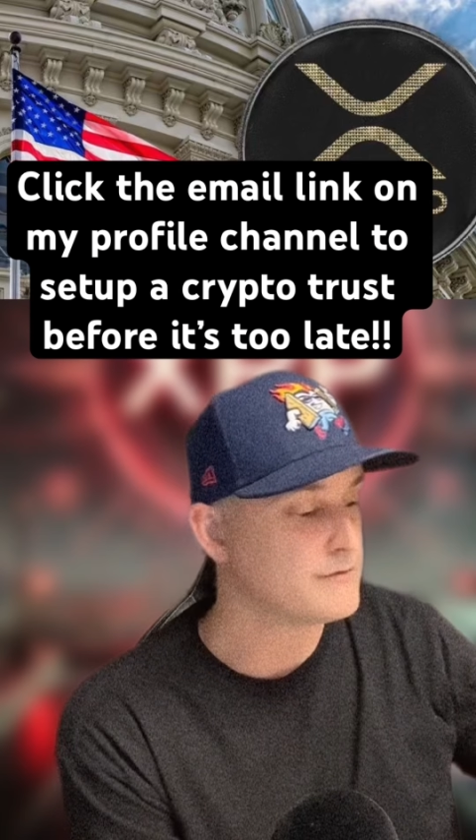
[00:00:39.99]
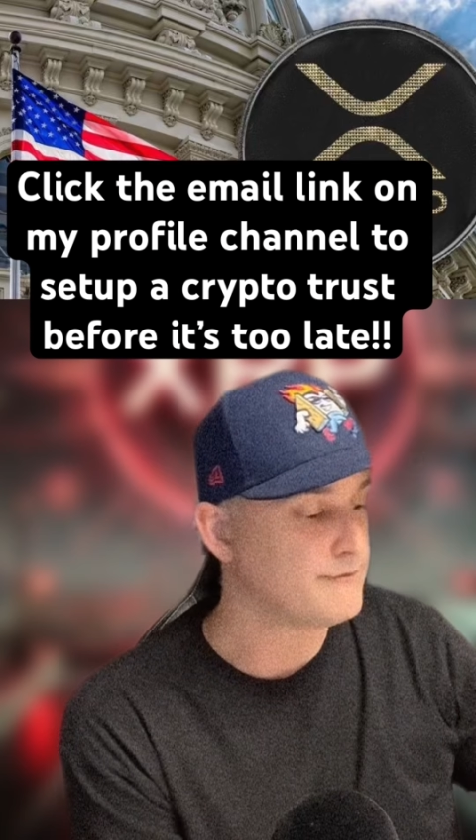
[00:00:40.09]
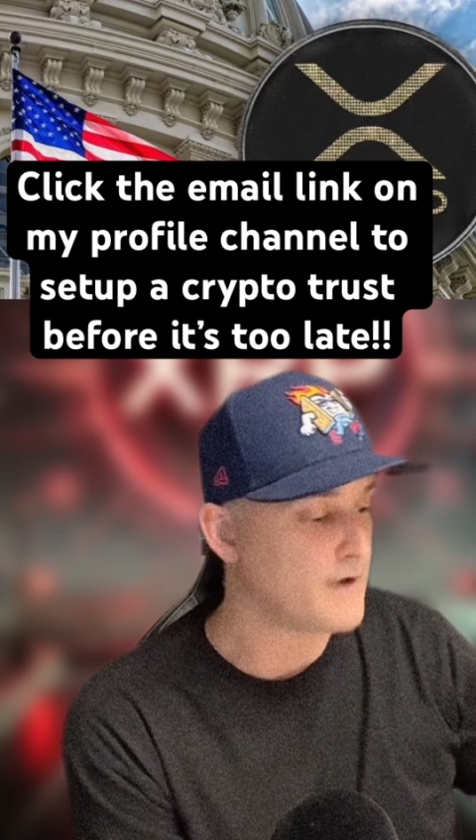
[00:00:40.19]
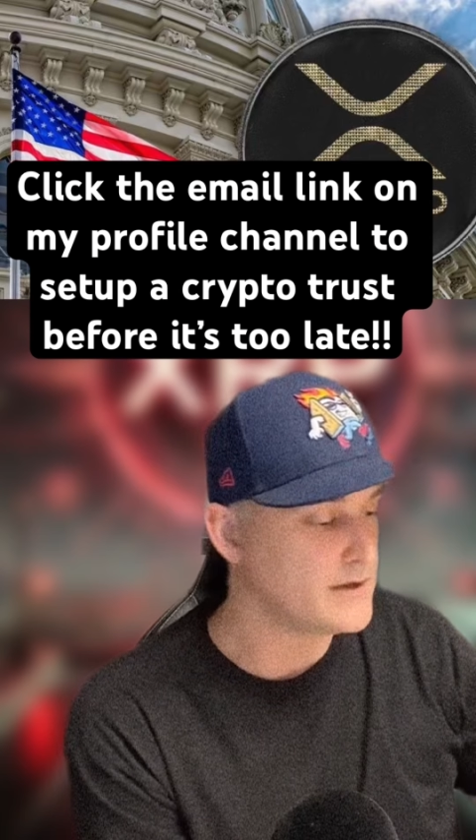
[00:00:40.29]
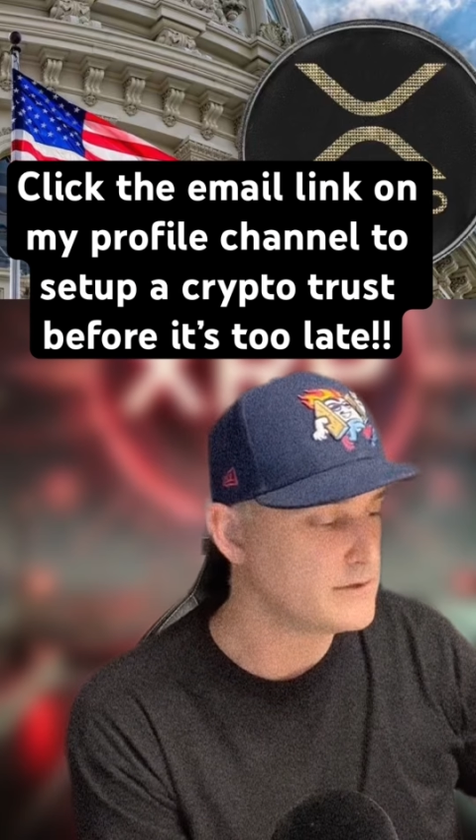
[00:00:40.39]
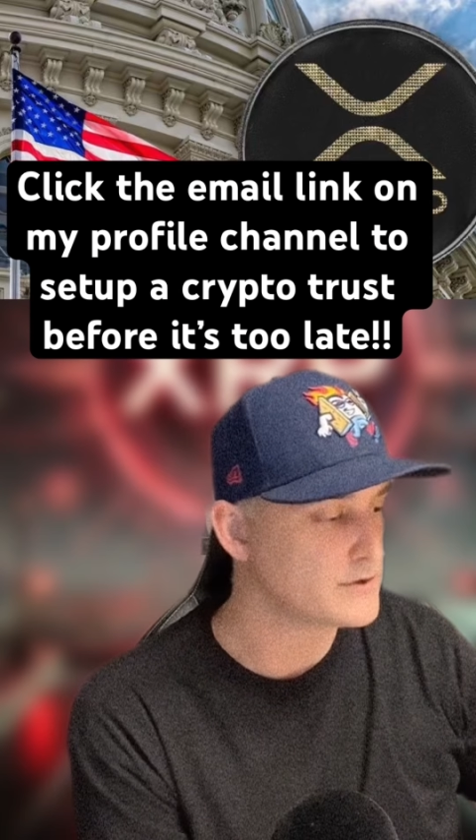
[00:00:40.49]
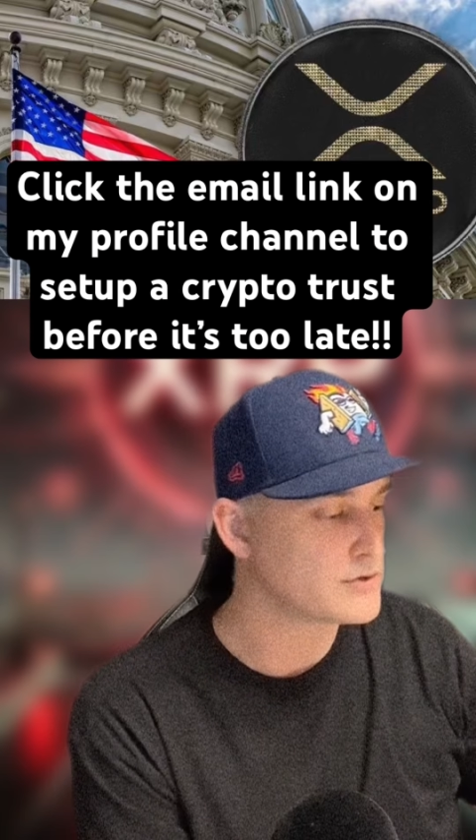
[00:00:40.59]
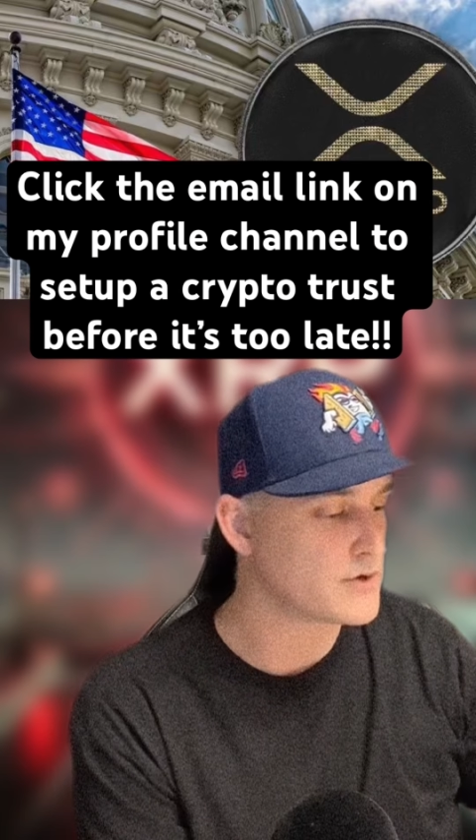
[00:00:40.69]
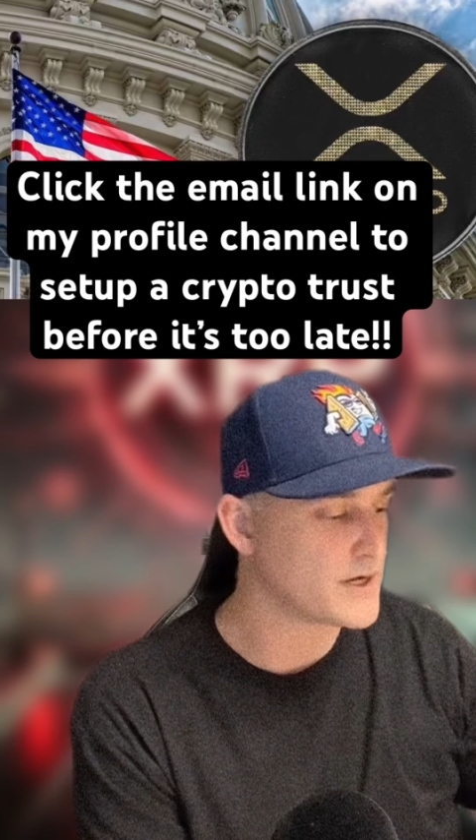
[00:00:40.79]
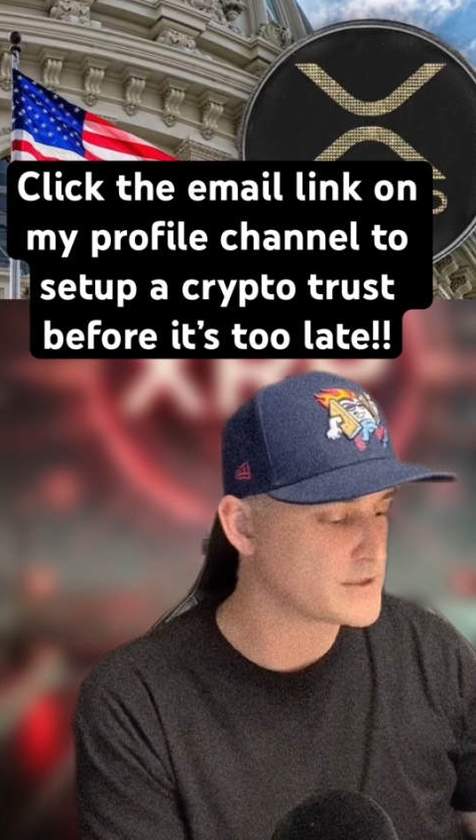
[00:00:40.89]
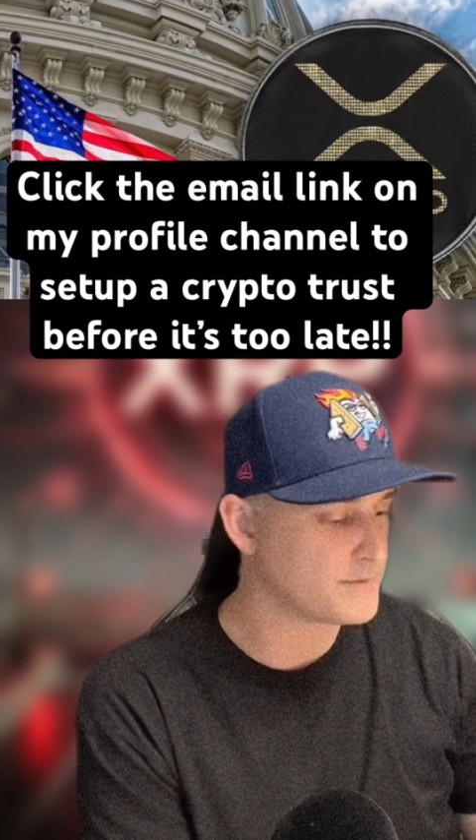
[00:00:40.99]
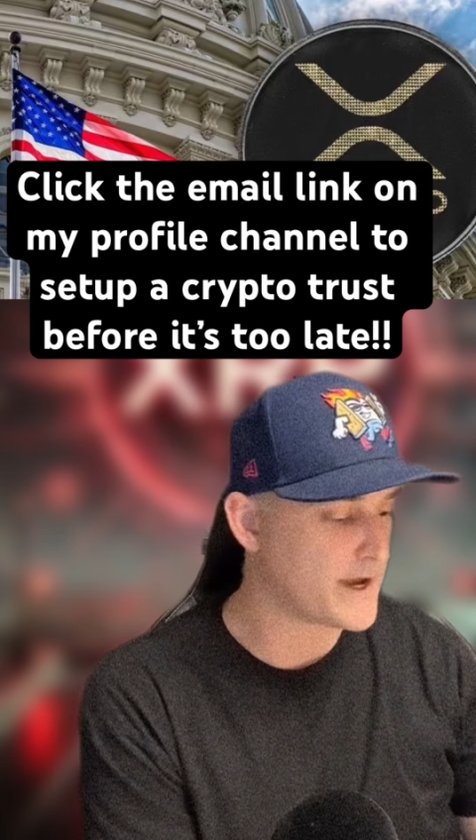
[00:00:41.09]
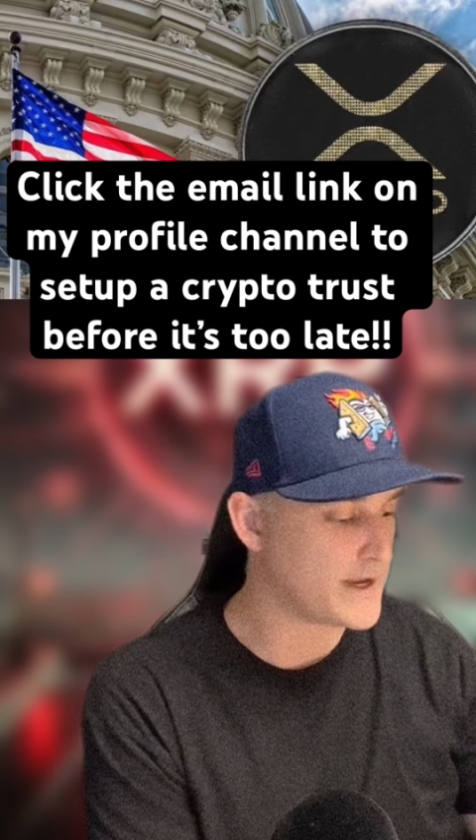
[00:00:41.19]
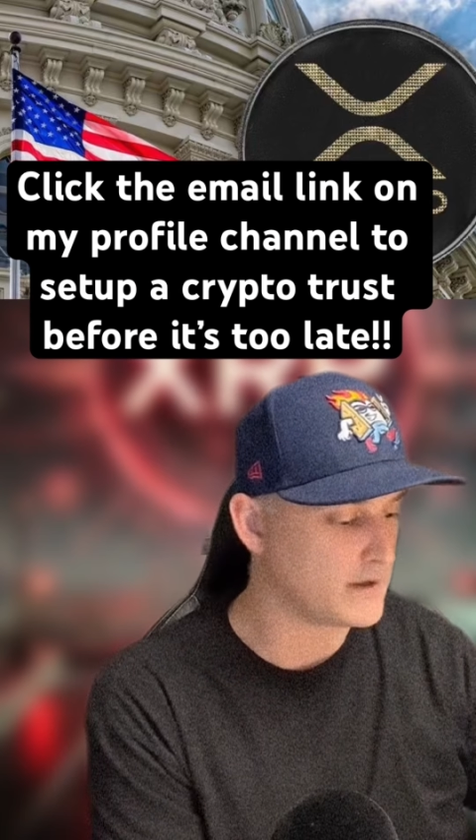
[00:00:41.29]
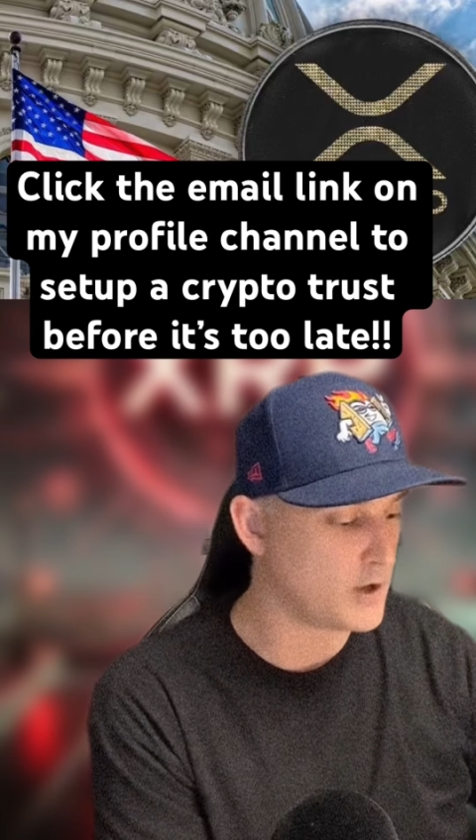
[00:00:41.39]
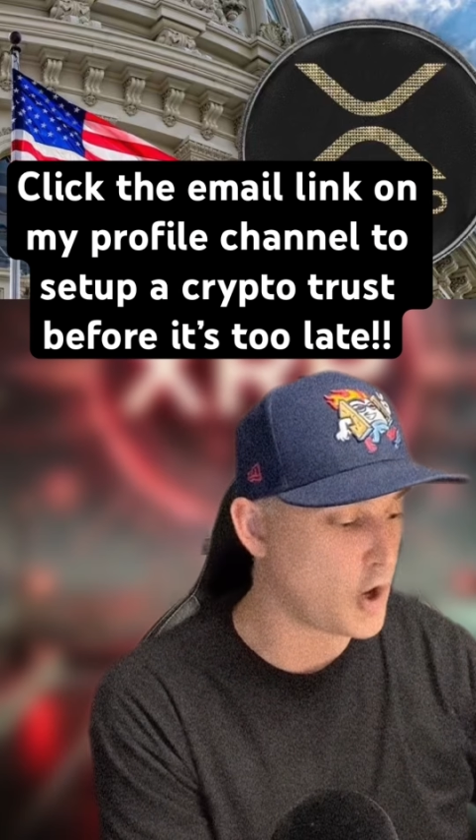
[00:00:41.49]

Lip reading: fund the trust by